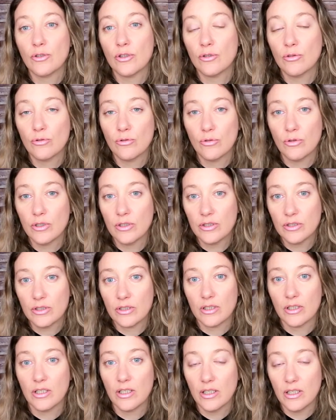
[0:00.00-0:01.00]
you can do
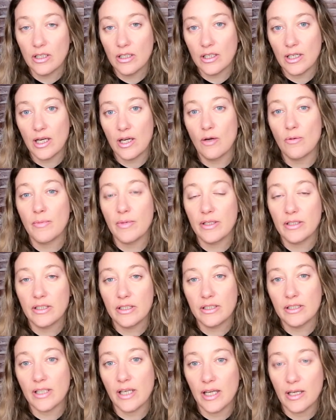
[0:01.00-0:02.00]
it uh, how
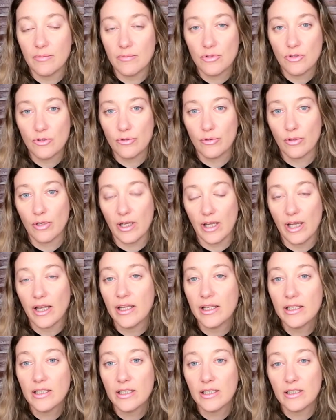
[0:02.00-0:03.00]
many times you
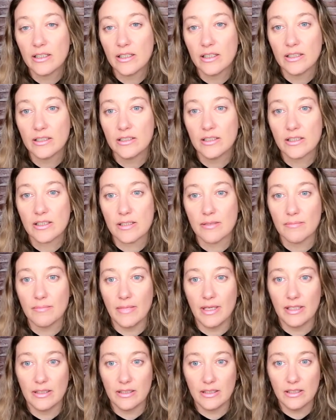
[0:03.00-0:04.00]
like. Uh, it doesn't
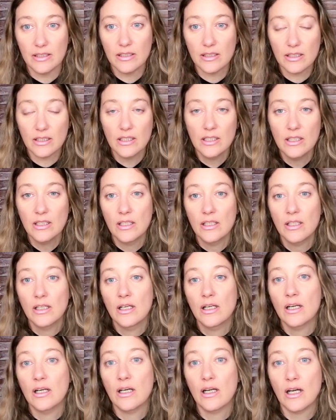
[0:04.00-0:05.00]
matter.
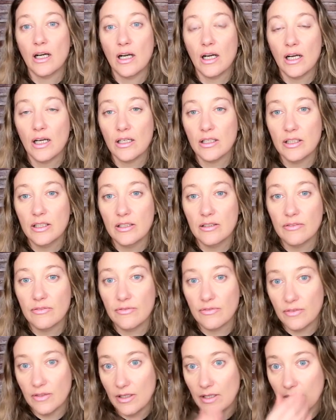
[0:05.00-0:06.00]

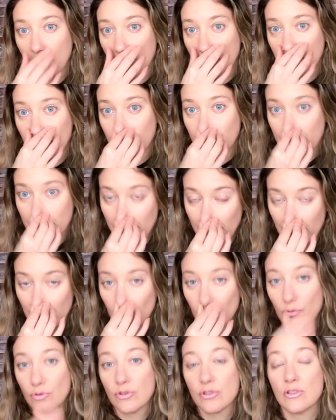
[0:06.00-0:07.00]
if
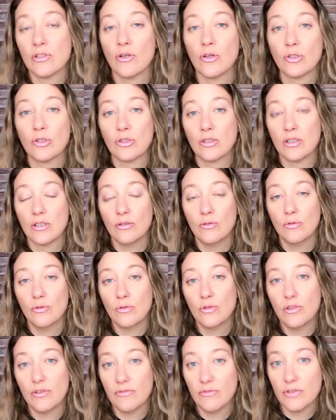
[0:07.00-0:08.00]
it was not
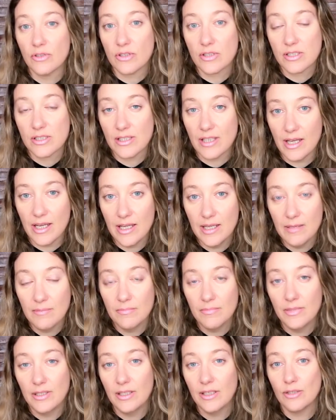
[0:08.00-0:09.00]
good the first
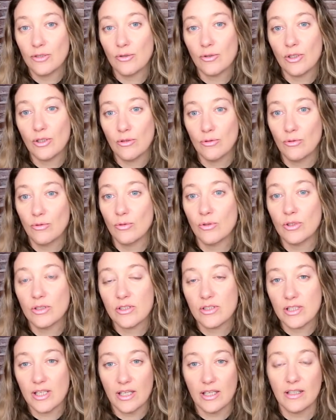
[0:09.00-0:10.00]
time, you can do
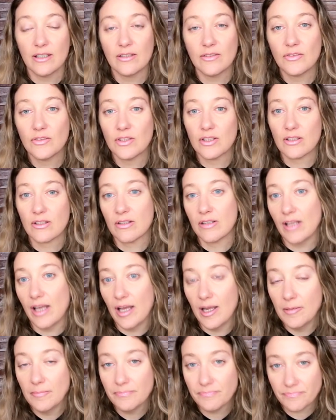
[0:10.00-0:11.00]
it second, third
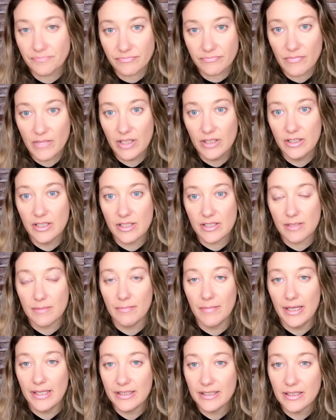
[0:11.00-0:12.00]
time. It
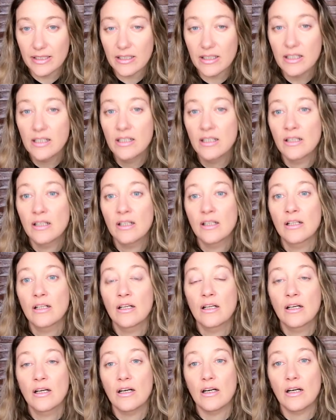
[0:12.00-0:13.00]
doesn't matter.
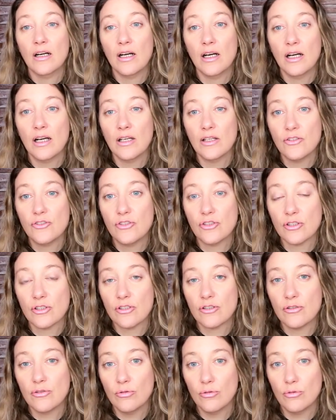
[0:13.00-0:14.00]
Uh,
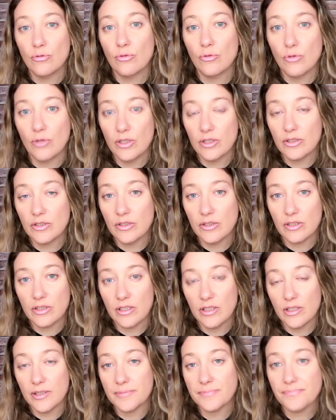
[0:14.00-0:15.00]
just you do it
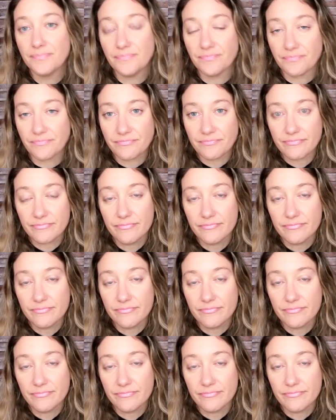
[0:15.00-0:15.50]
um,